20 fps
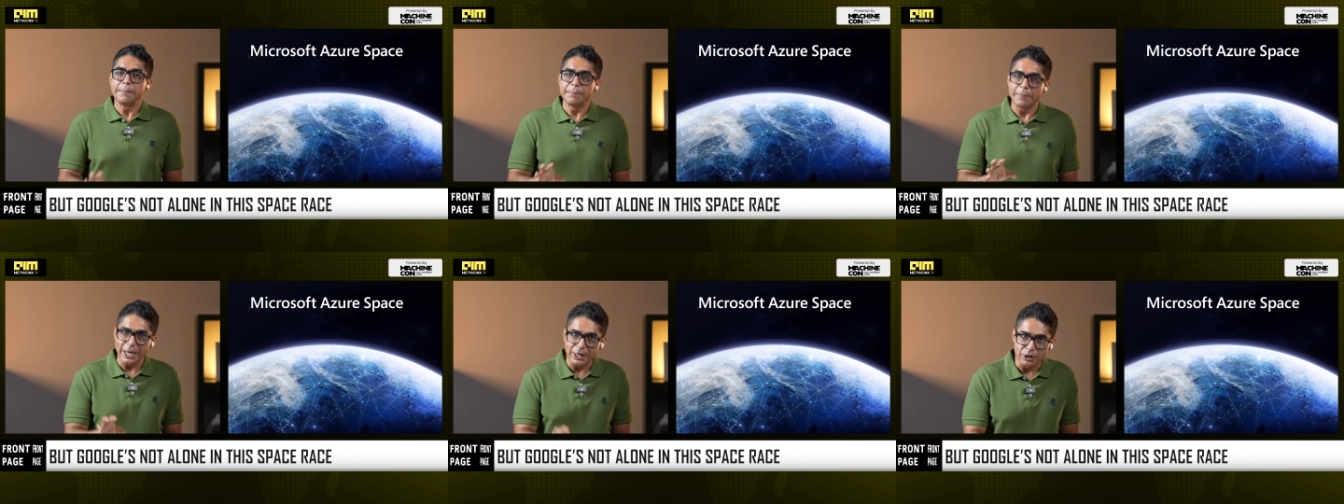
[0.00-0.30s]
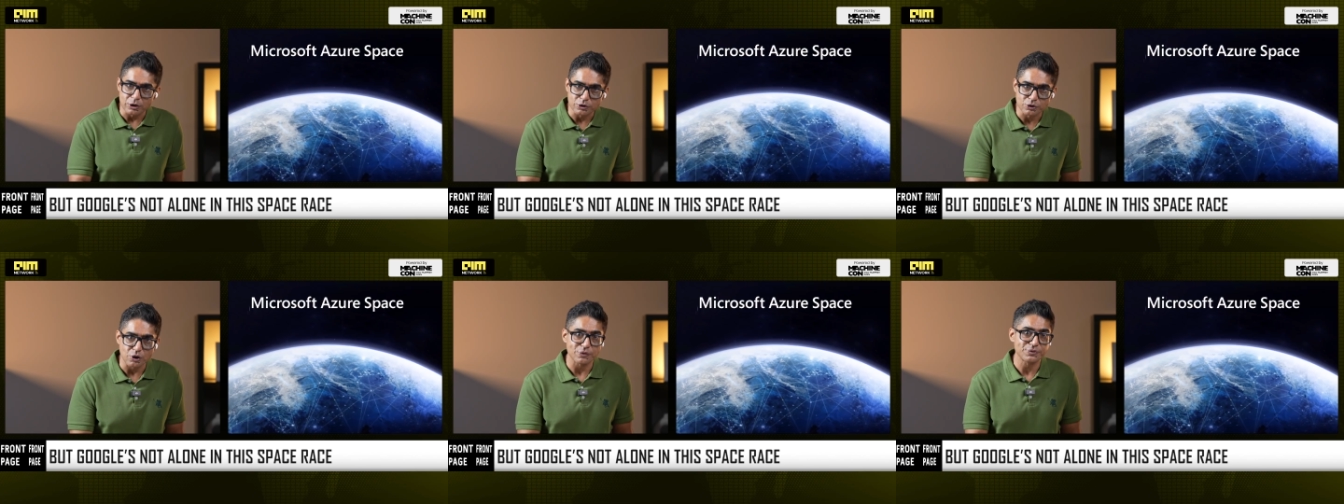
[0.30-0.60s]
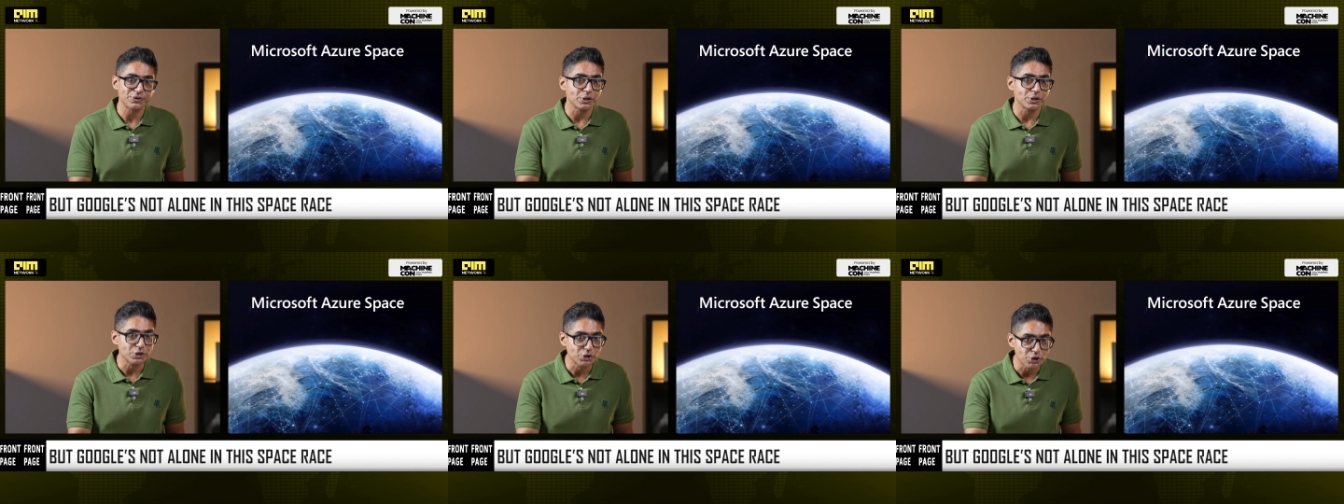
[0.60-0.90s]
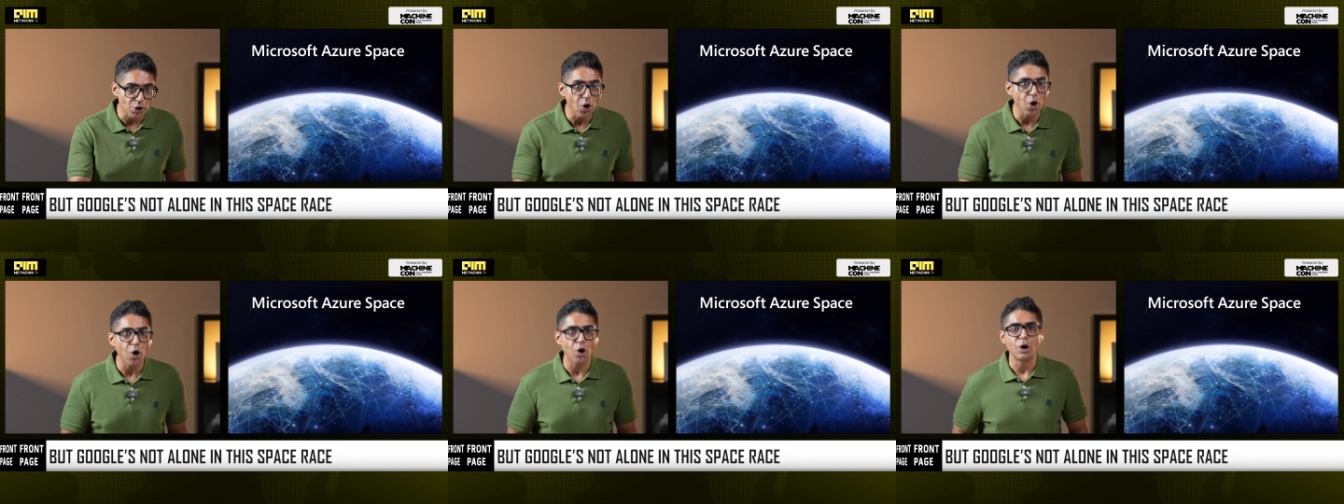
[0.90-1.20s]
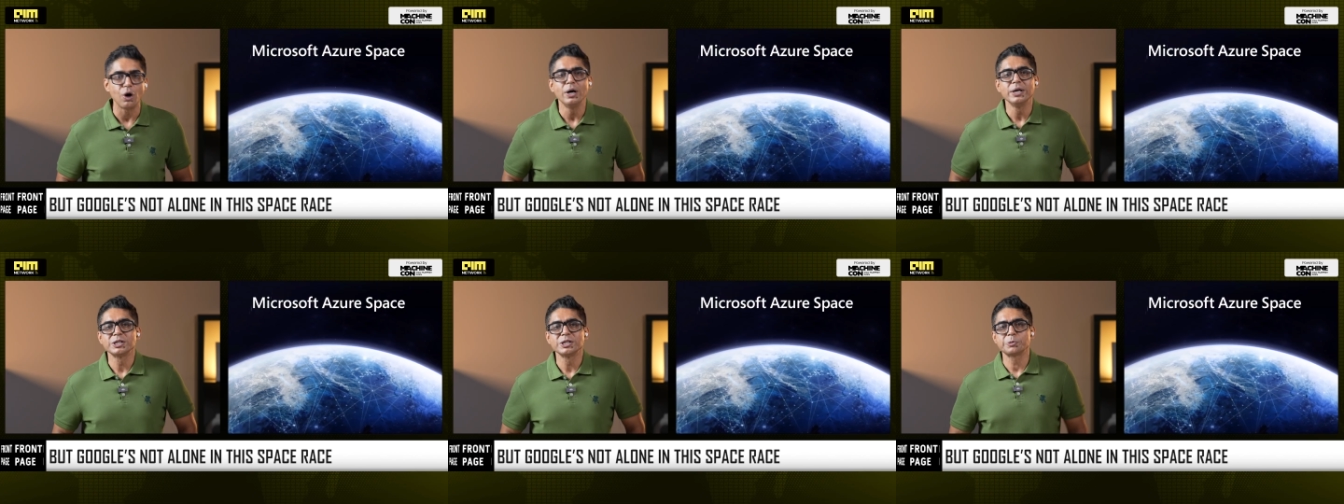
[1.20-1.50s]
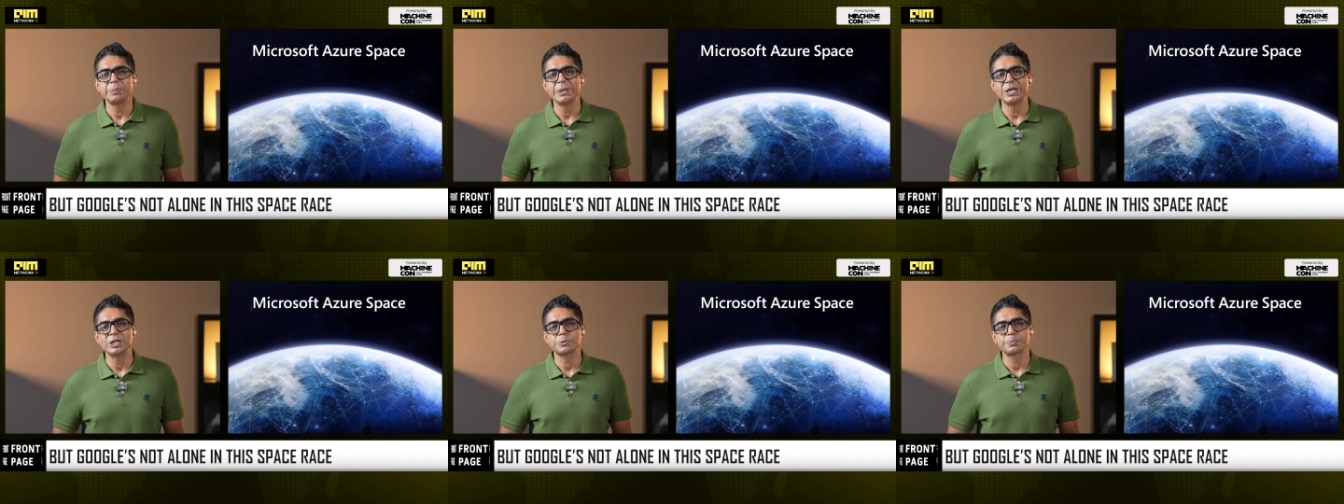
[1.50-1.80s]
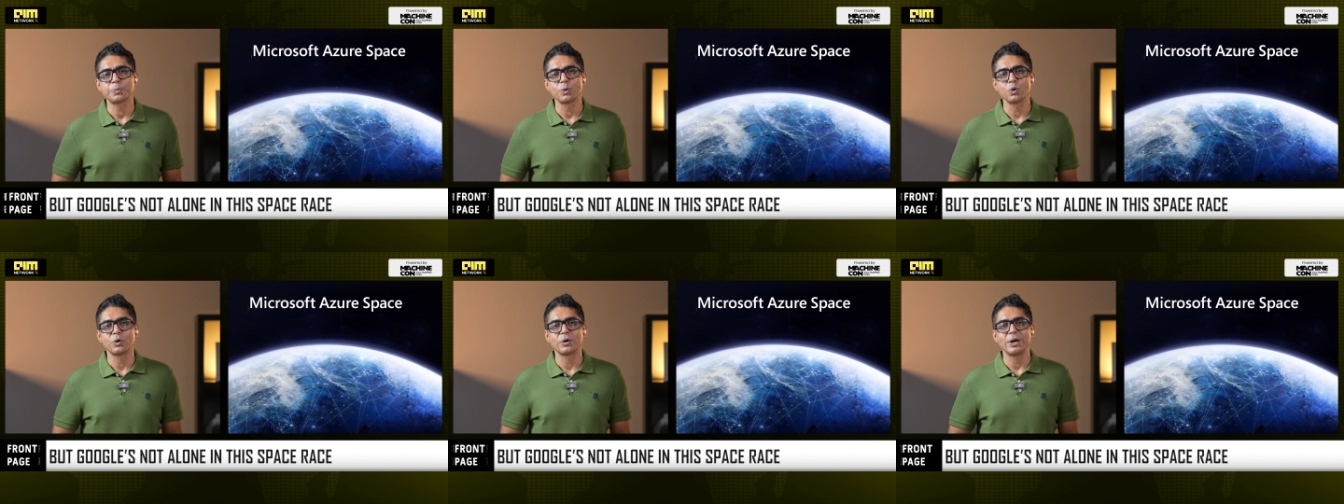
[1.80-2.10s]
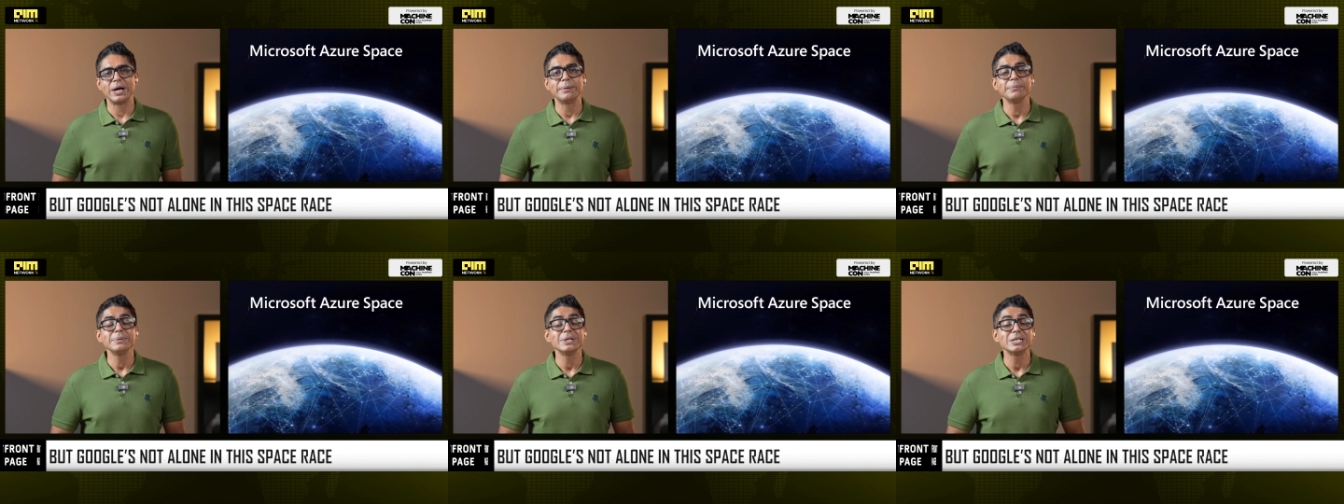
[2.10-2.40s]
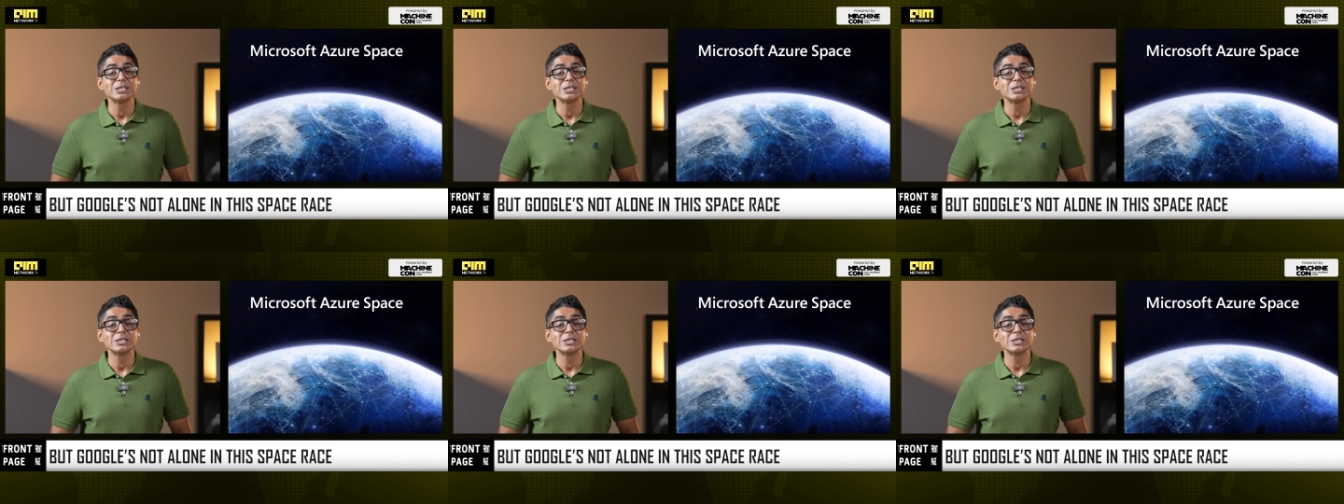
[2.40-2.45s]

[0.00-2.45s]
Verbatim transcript: Microsoft's Azure space program